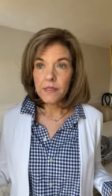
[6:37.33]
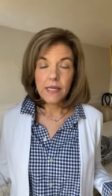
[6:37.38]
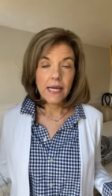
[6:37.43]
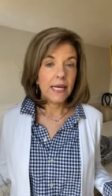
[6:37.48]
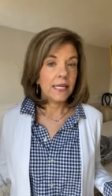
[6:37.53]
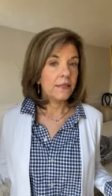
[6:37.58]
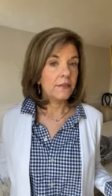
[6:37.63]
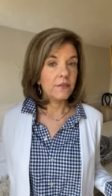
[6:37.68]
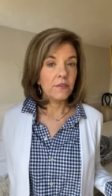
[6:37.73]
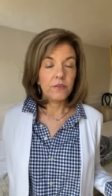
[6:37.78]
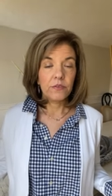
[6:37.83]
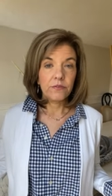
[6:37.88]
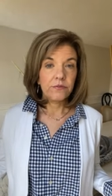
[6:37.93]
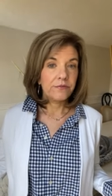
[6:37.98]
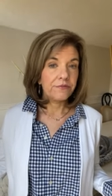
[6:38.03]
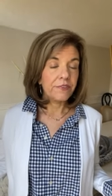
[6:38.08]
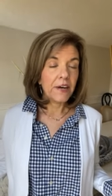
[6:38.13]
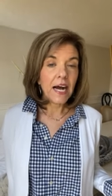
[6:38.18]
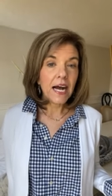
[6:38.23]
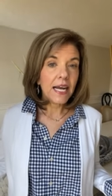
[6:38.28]
and
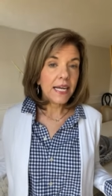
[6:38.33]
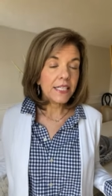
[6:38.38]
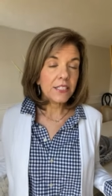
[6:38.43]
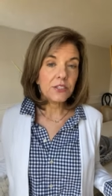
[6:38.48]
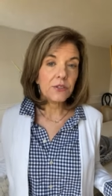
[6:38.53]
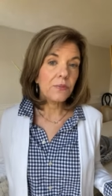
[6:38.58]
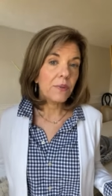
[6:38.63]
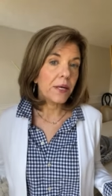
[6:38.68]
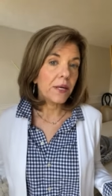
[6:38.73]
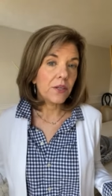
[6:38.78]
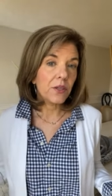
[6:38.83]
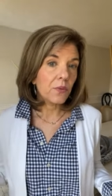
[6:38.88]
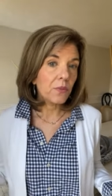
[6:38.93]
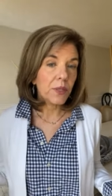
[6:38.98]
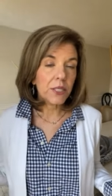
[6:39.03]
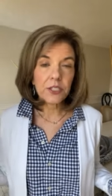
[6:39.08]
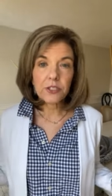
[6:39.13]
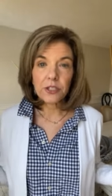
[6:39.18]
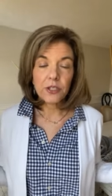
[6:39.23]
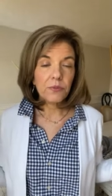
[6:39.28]
fine to wear in the
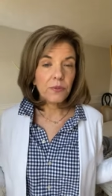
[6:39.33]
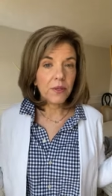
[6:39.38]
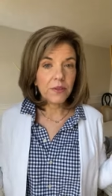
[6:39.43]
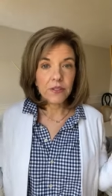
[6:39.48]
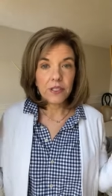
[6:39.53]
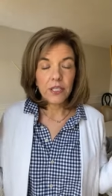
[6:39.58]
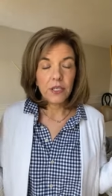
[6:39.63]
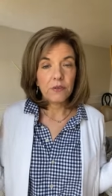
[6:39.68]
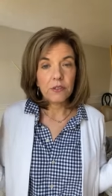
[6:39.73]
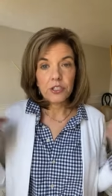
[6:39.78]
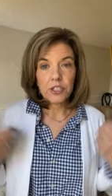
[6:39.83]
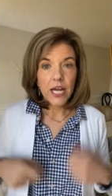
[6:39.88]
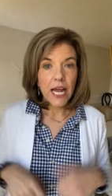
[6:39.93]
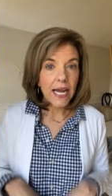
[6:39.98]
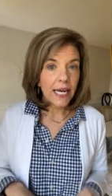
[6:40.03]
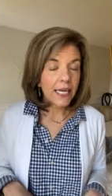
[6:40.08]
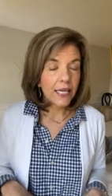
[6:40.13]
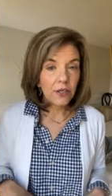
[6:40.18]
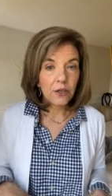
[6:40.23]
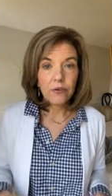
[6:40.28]
winter with you know a
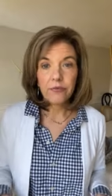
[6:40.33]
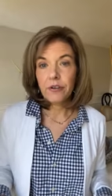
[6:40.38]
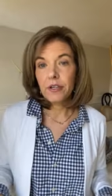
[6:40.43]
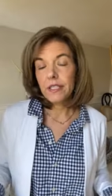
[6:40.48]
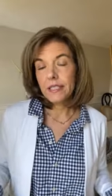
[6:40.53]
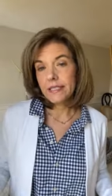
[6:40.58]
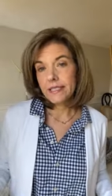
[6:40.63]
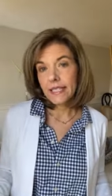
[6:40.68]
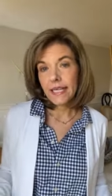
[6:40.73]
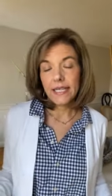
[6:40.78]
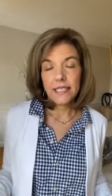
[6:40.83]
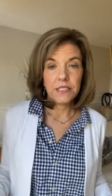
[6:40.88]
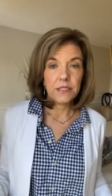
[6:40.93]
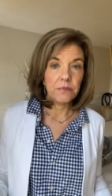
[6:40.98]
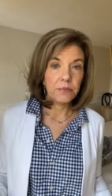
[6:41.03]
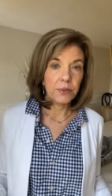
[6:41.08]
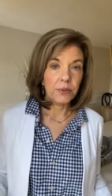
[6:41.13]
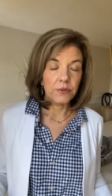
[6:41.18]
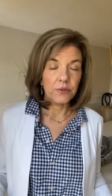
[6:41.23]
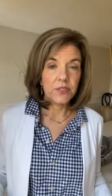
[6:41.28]
jacket over it and tights
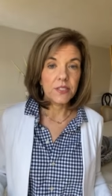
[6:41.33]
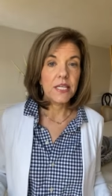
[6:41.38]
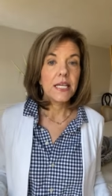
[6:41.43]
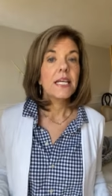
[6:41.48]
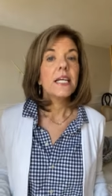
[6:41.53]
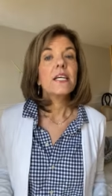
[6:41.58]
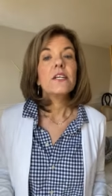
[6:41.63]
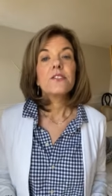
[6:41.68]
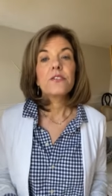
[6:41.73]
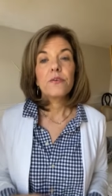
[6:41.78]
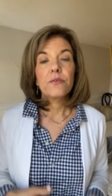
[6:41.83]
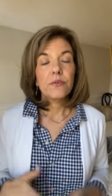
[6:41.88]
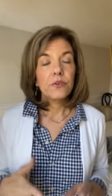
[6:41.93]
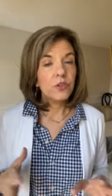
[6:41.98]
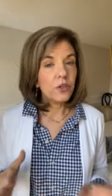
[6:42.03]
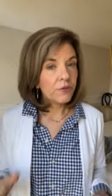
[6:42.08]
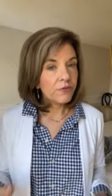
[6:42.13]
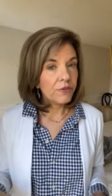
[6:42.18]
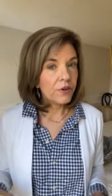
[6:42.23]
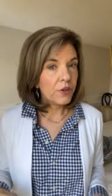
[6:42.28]
and boots so
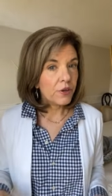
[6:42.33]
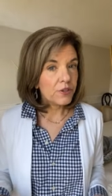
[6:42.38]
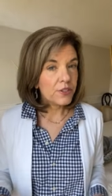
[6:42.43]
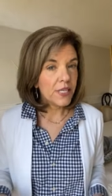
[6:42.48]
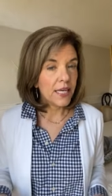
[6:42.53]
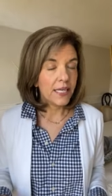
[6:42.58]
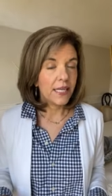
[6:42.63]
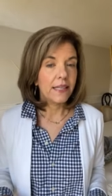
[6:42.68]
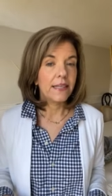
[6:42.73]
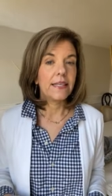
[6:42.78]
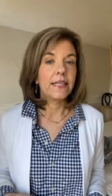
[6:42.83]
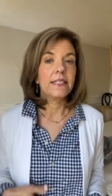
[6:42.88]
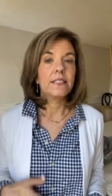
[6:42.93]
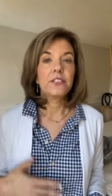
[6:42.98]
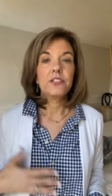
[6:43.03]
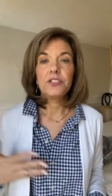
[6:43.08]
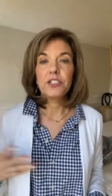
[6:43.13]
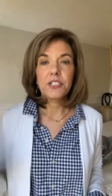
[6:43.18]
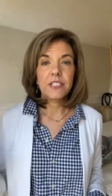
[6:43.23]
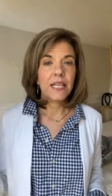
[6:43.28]
look for those kind of
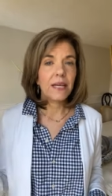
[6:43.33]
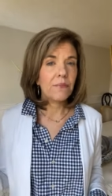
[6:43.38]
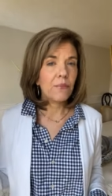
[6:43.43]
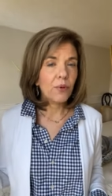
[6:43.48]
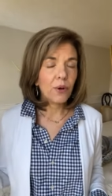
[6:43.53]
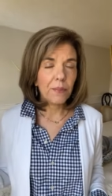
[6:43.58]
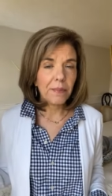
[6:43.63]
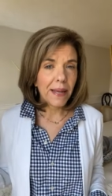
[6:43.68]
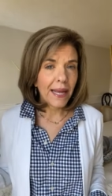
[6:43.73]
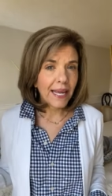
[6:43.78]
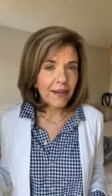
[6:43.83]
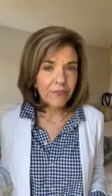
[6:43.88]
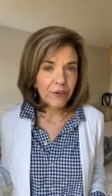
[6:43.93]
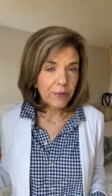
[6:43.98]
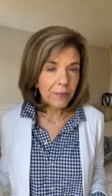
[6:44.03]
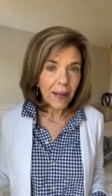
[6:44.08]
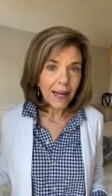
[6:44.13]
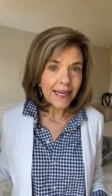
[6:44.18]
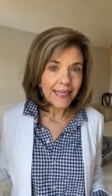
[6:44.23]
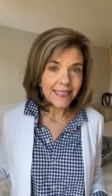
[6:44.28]
things you just get more bang for
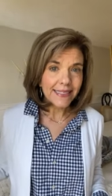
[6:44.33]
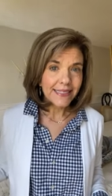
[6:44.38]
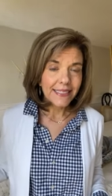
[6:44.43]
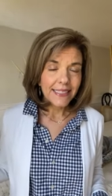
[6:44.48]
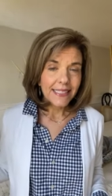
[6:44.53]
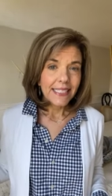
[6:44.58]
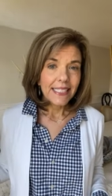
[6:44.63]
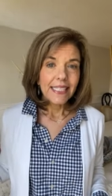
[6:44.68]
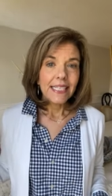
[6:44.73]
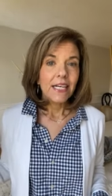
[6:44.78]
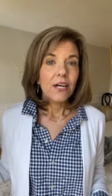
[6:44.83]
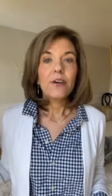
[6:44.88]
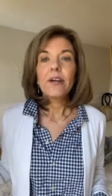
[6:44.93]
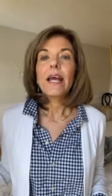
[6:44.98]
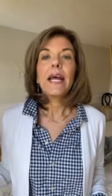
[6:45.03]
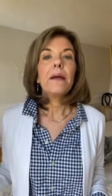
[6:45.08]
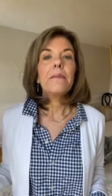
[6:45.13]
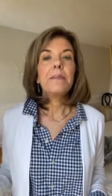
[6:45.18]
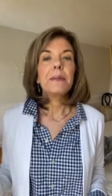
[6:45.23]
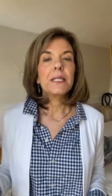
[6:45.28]
your buck
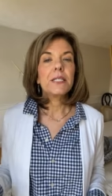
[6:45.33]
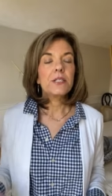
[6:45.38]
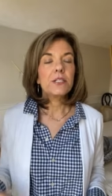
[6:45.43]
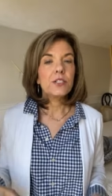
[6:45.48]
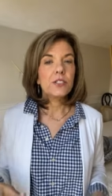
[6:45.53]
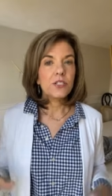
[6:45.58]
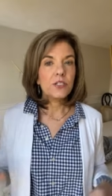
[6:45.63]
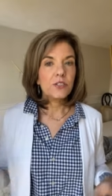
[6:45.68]
okay but